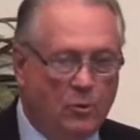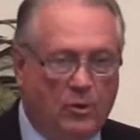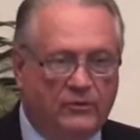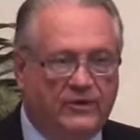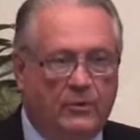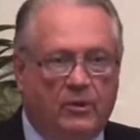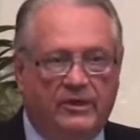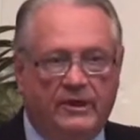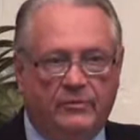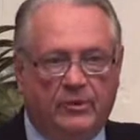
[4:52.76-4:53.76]
We're saying, well,
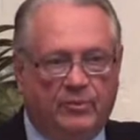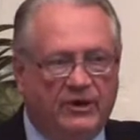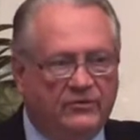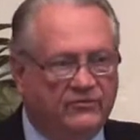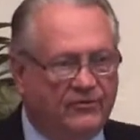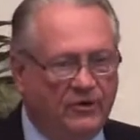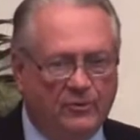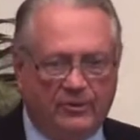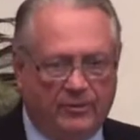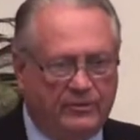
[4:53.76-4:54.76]
the place is
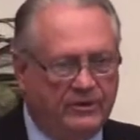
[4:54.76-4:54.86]
vulnerable.